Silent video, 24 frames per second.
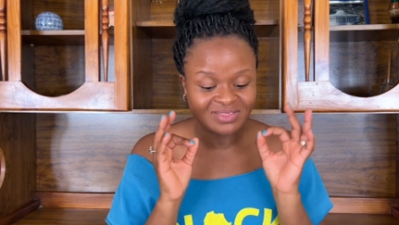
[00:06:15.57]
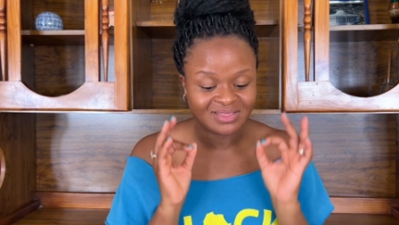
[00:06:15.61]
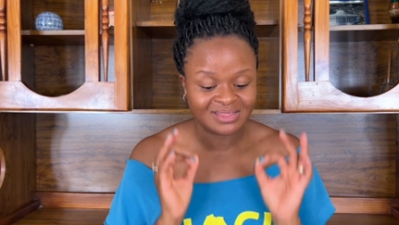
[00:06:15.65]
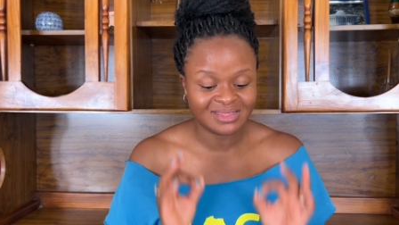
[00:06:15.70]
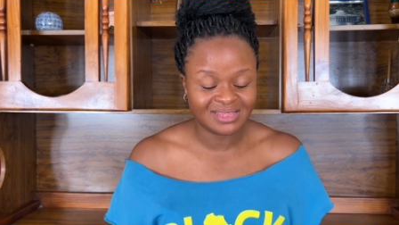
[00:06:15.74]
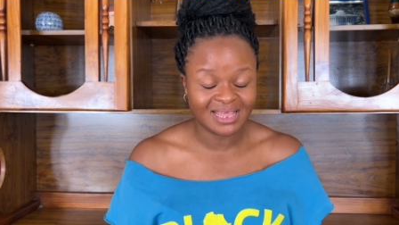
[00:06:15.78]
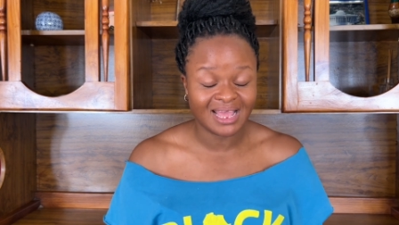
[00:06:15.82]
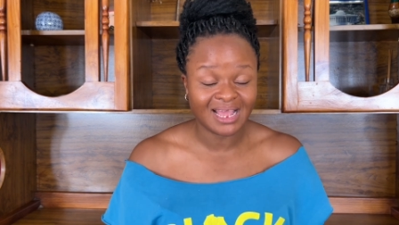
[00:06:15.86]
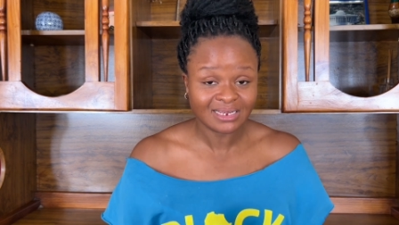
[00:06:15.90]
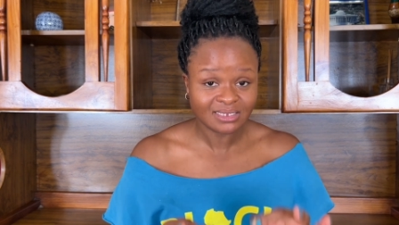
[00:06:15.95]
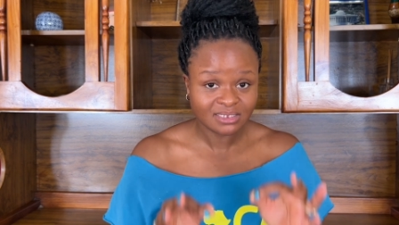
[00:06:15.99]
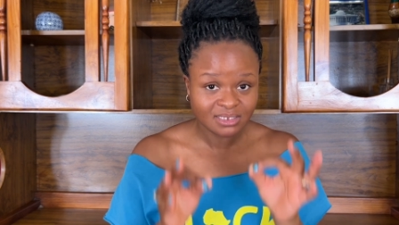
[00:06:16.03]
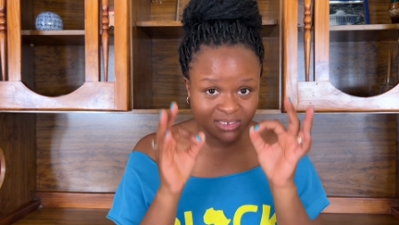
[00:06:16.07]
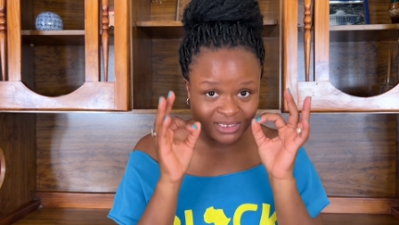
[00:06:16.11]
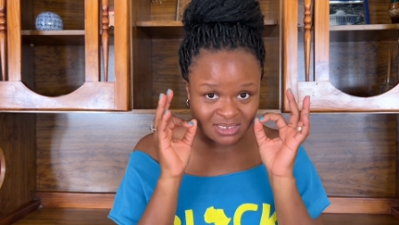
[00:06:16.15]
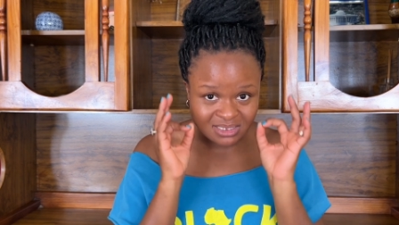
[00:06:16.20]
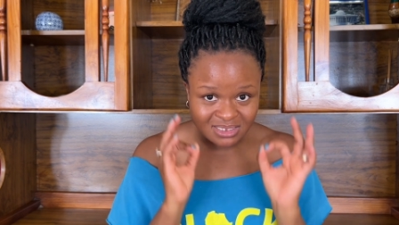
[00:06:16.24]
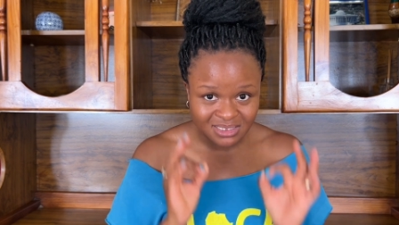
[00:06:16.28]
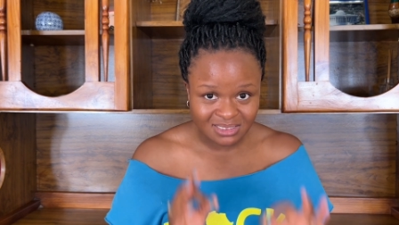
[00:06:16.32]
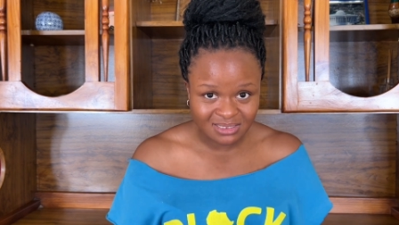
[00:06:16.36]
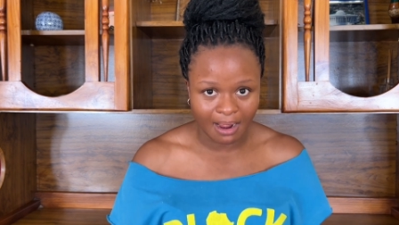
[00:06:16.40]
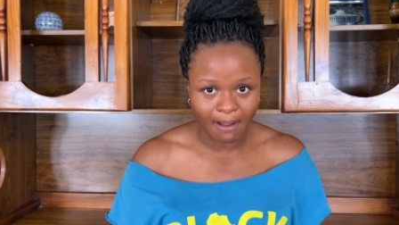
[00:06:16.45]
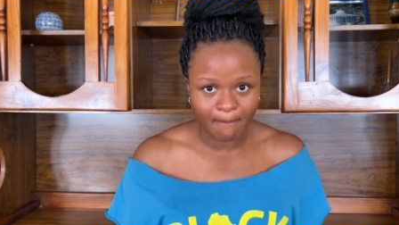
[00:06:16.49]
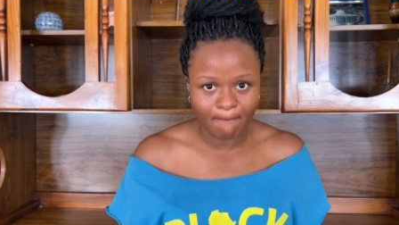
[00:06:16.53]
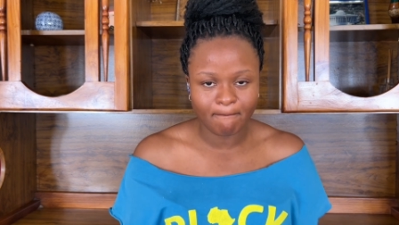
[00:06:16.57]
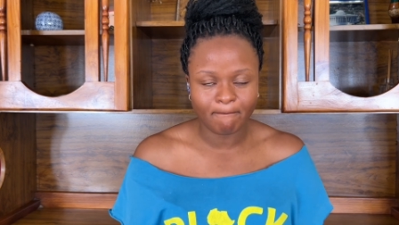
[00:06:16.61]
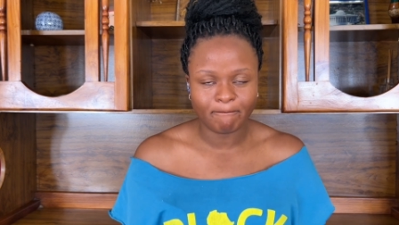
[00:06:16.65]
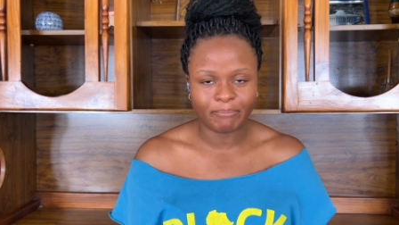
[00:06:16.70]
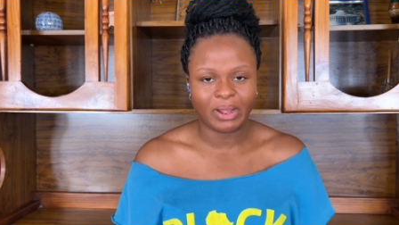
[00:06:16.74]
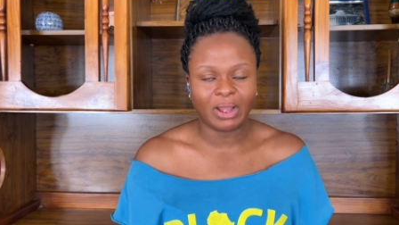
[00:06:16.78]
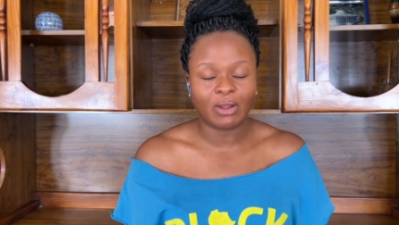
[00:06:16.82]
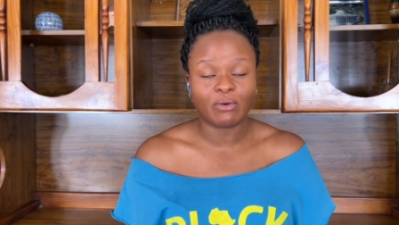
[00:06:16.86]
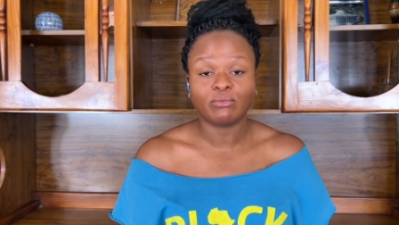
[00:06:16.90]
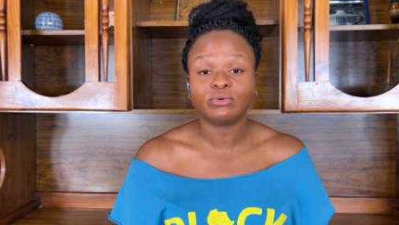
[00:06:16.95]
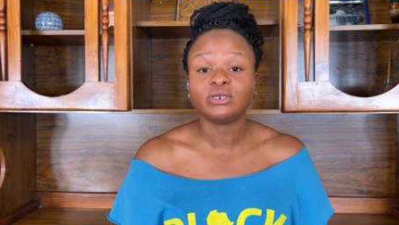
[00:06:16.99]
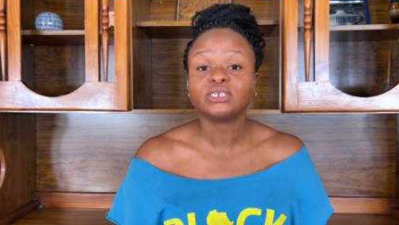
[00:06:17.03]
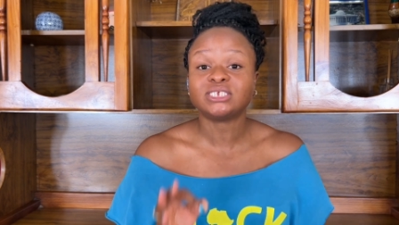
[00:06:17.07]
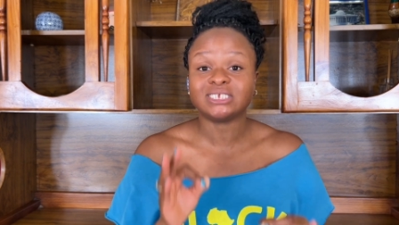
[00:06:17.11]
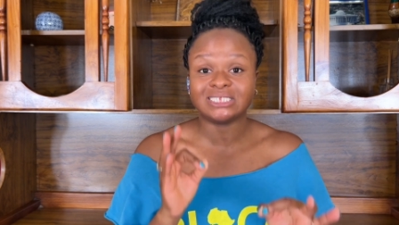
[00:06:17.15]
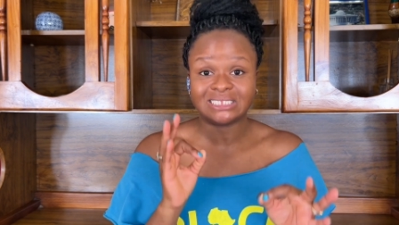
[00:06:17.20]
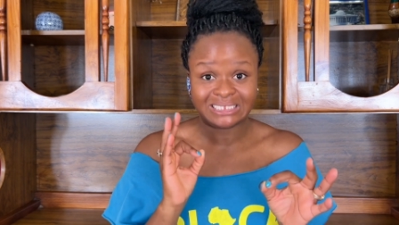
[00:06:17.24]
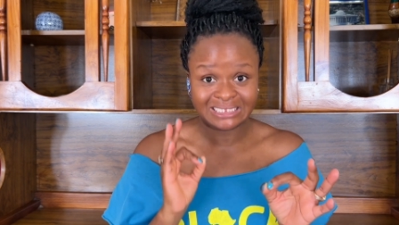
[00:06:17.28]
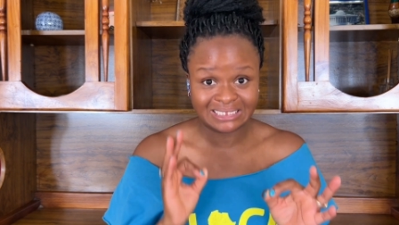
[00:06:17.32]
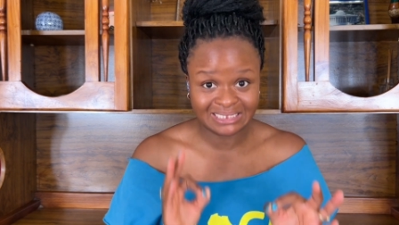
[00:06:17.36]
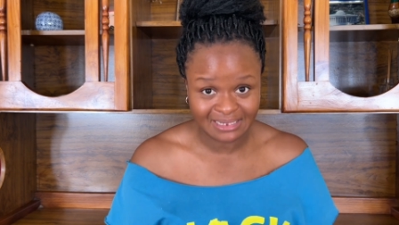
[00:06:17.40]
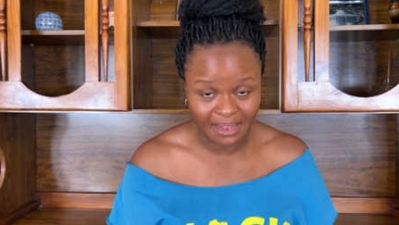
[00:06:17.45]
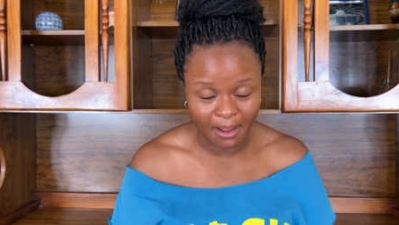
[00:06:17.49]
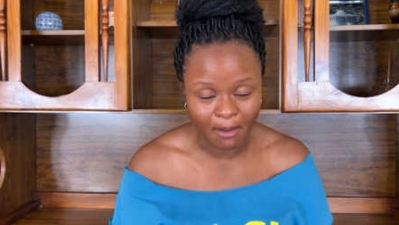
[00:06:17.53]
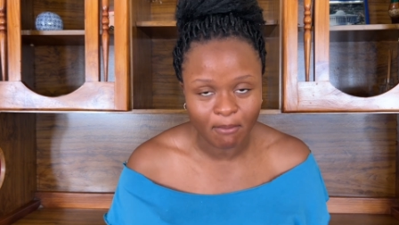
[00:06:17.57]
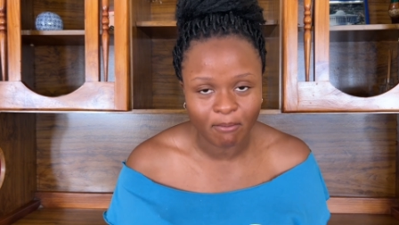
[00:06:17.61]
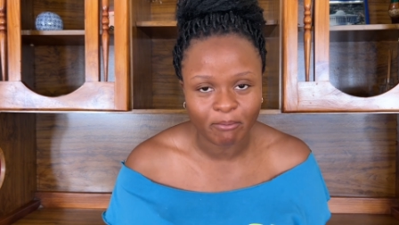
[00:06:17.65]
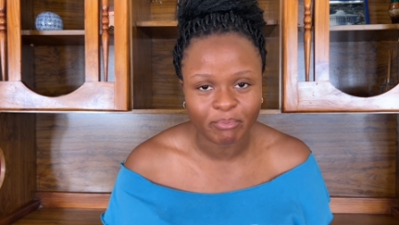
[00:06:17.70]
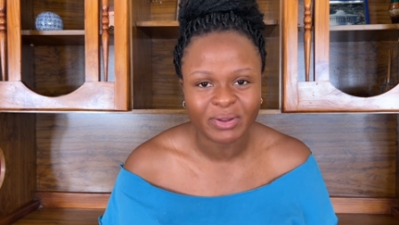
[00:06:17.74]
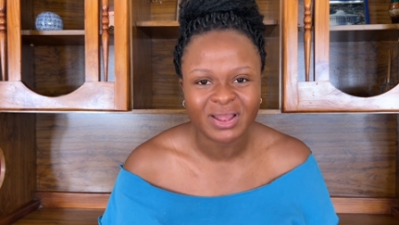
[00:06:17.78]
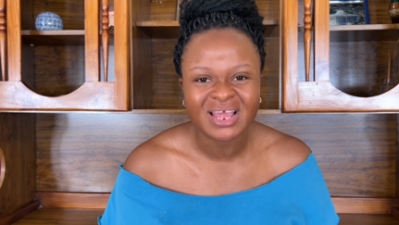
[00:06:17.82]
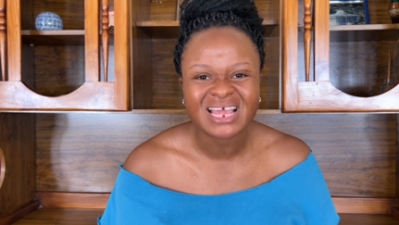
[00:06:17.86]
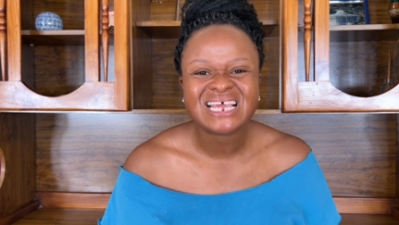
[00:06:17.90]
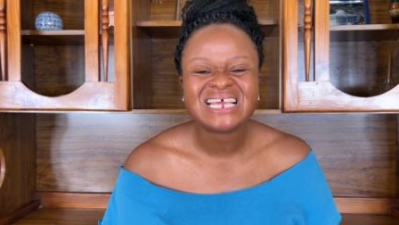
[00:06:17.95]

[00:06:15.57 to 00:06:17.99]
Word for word: that stampa, which is samp,